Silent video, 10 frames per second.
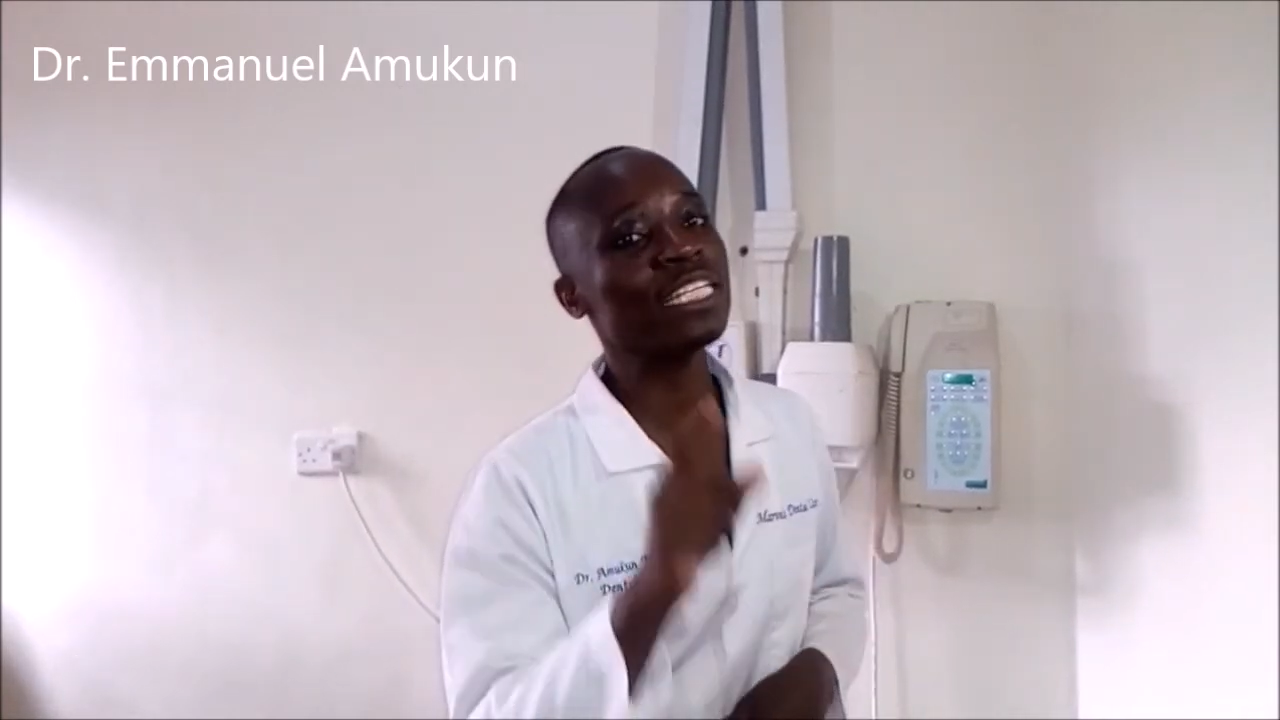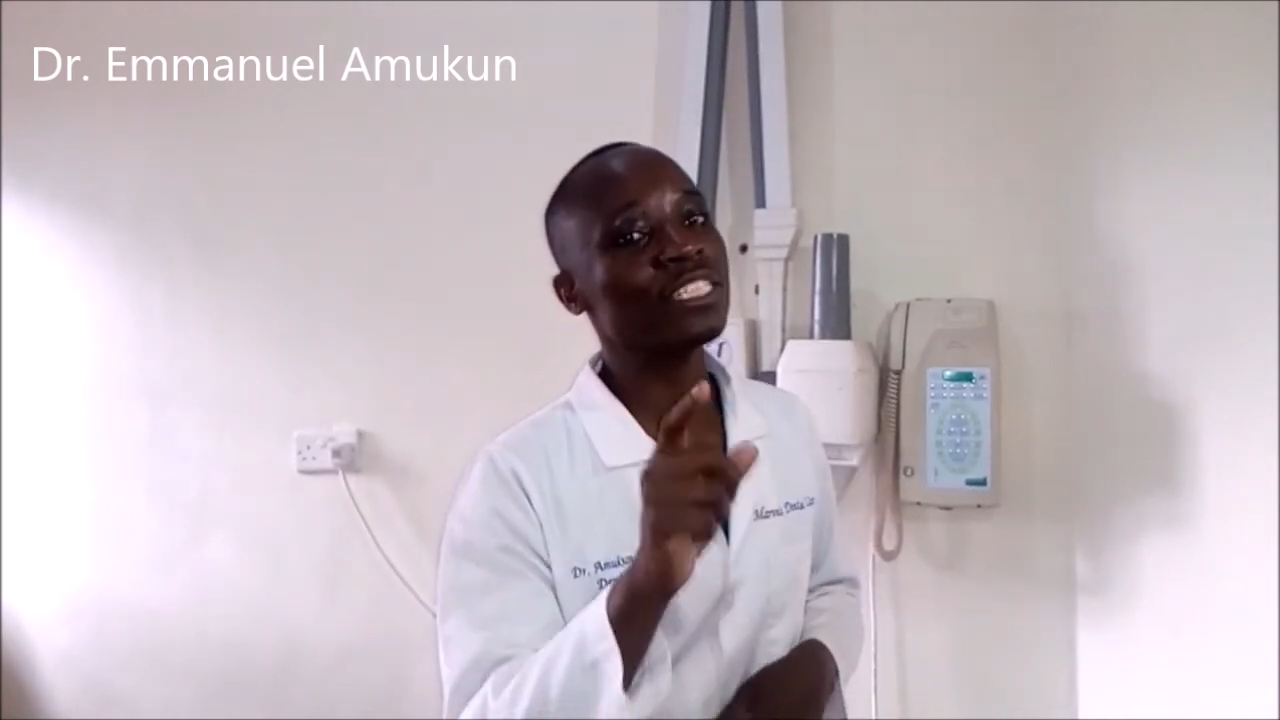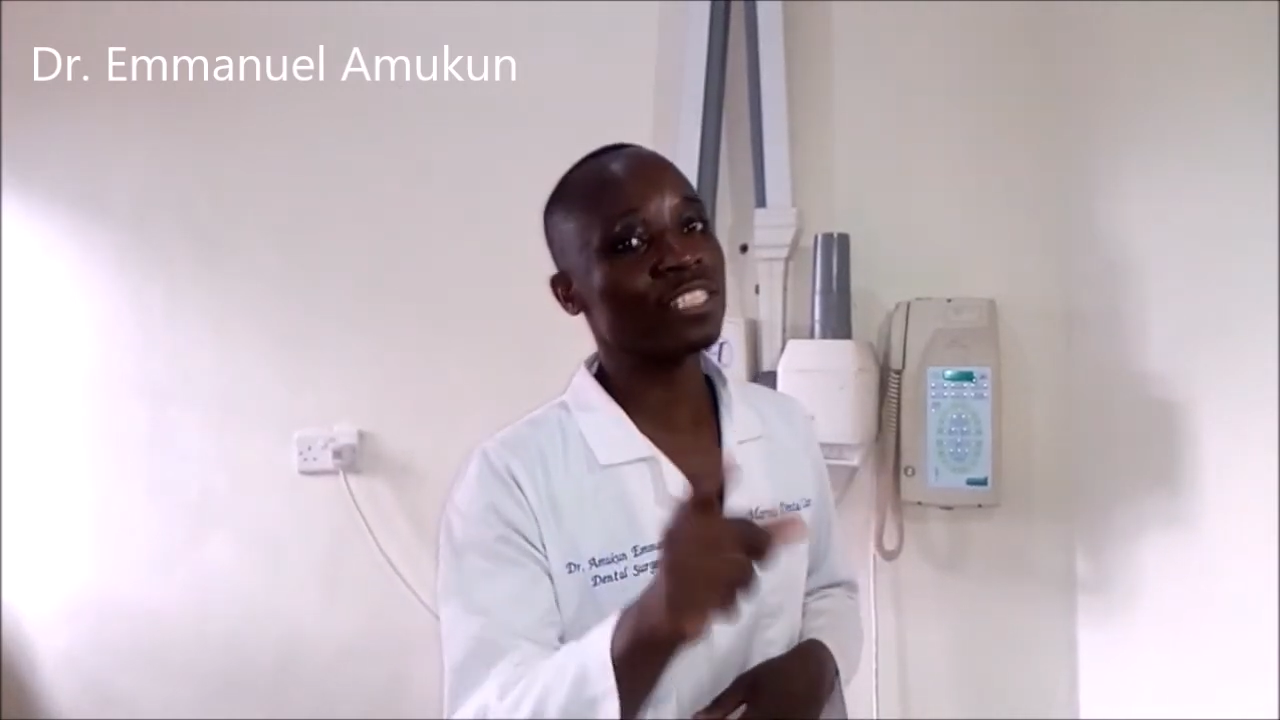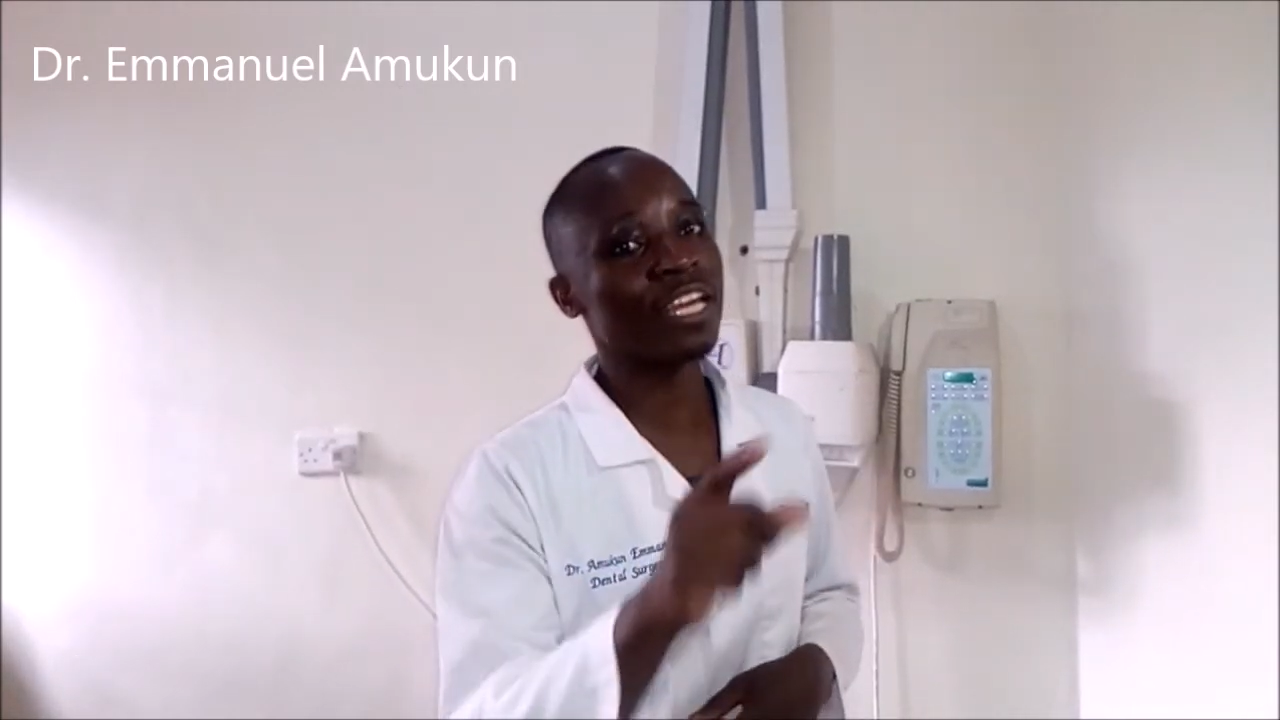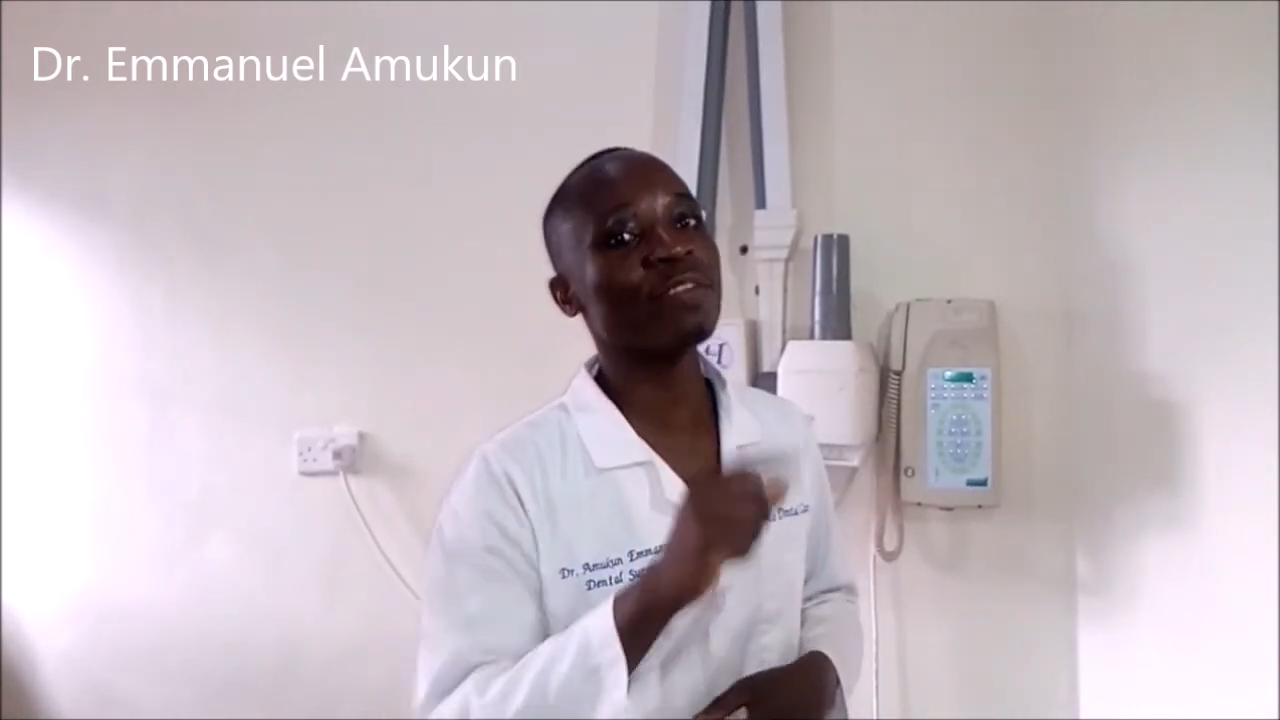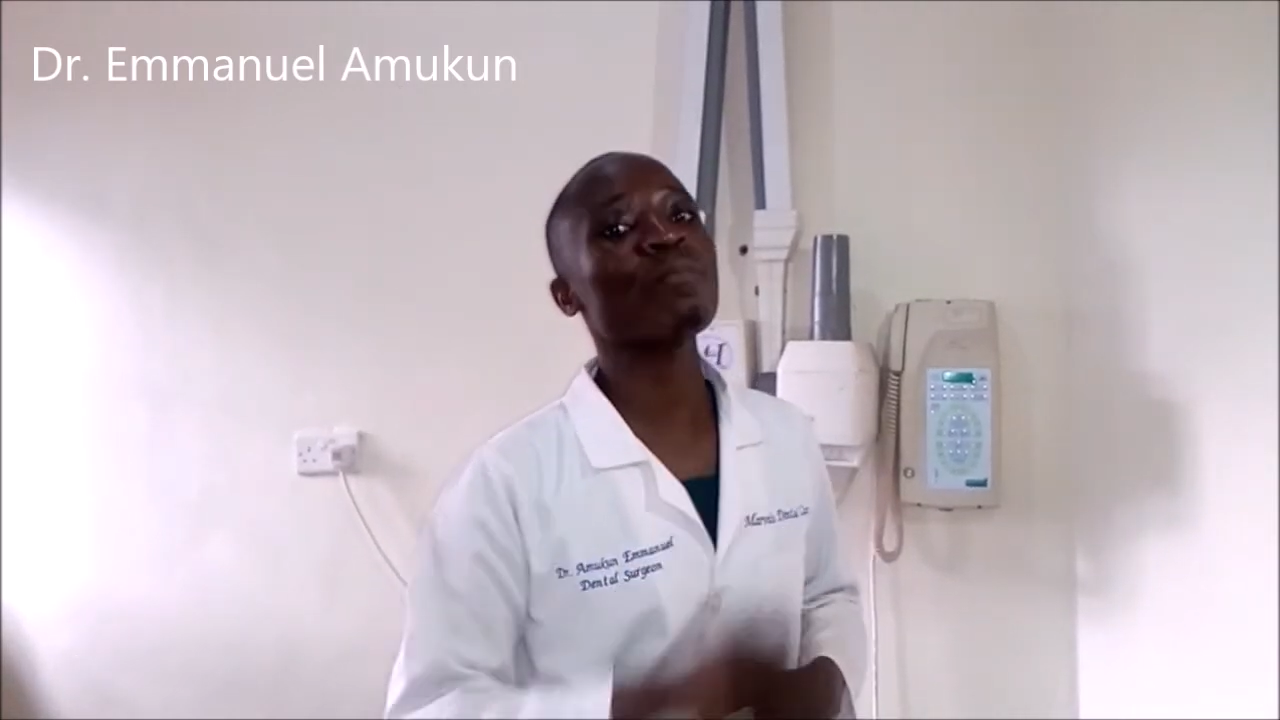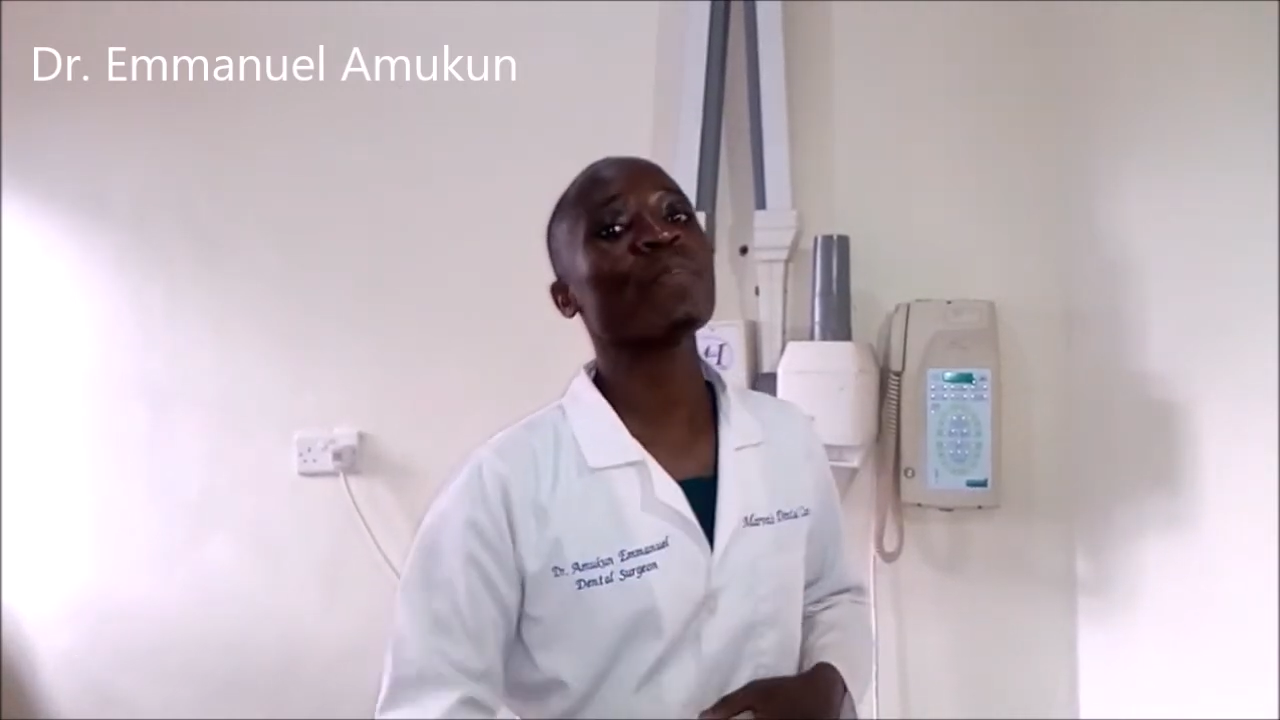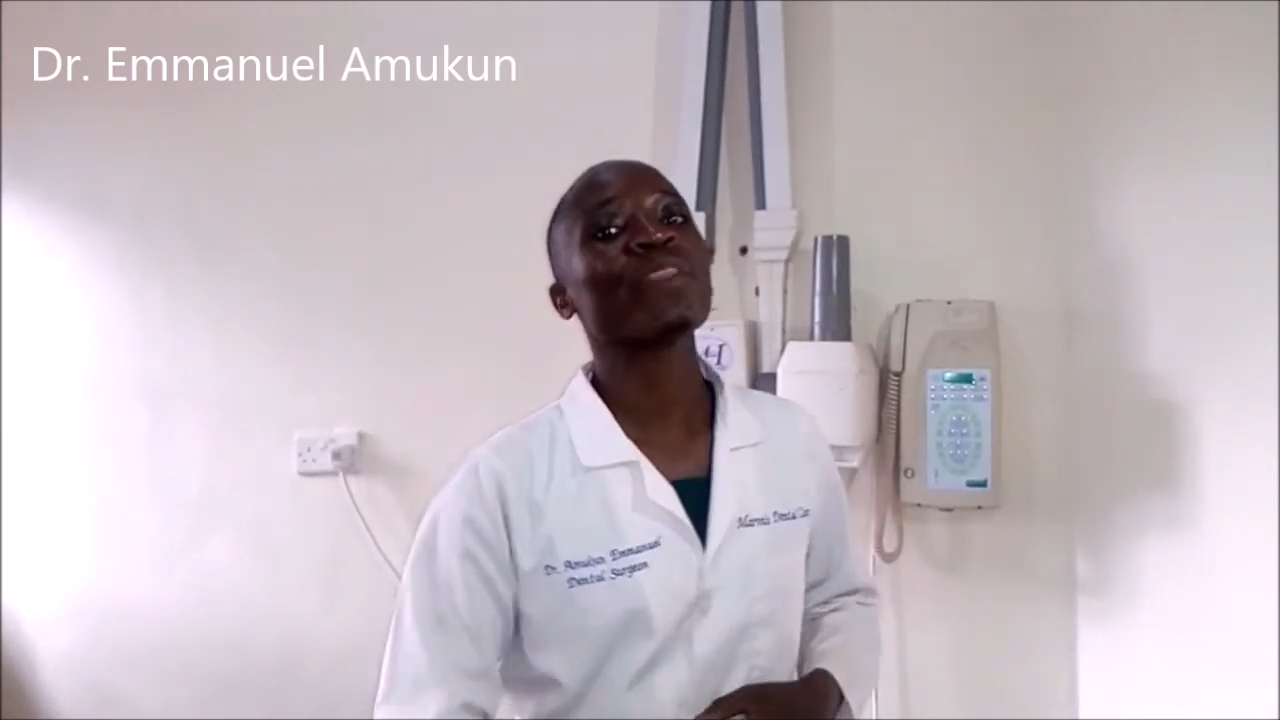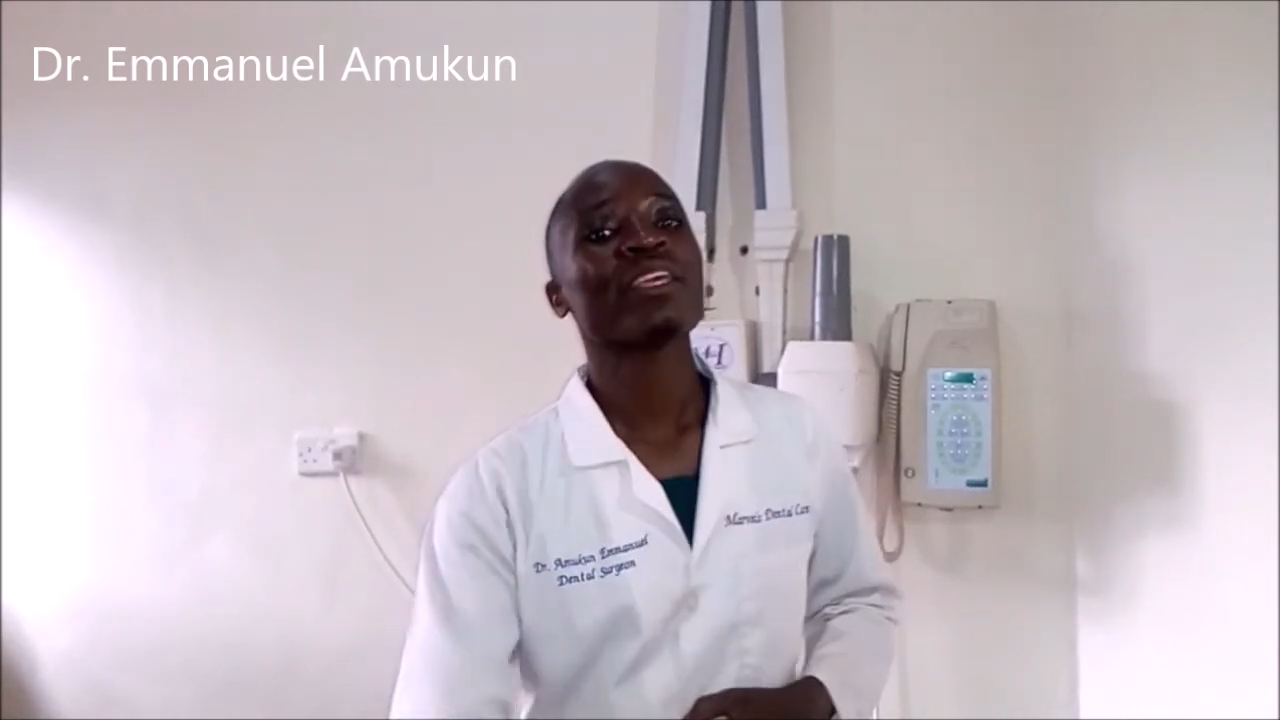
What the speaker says: each time